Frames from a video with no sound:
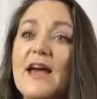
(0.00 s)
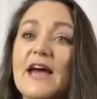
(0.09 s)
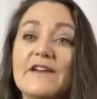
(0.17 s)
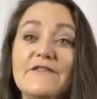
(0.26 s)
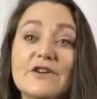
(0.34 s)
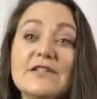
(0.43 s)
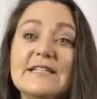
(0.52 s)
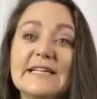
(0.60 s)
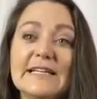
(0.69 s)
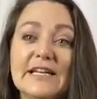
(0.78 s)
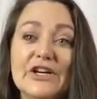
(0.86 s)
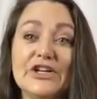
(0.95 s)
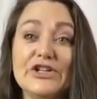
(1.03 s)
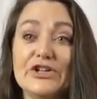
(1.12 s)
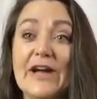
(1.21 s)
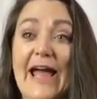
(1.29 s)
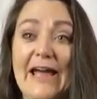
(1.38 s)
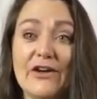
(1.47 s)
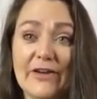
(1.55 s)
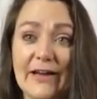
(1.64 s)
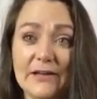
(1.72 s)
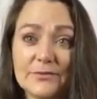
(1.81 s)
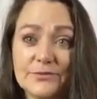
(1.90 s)
And if you're sitting there and you're
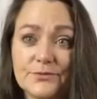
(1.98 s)
angry,